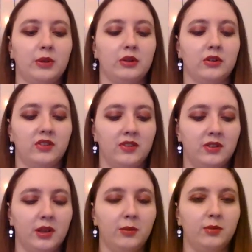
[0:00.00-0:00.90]
but there are
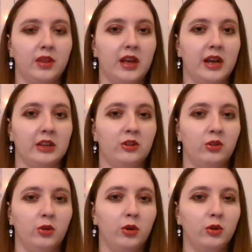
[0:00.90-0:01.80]
some that I
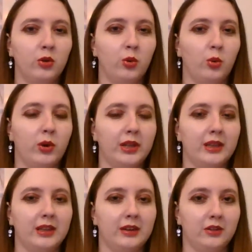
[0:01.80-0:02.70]
don't
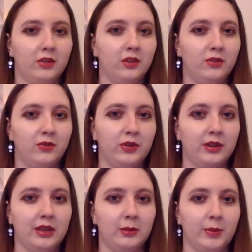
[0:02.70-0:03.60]
quite get a good
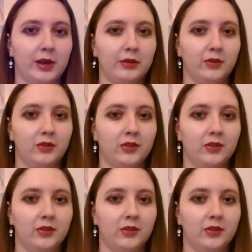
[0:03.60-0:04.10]
feeling about.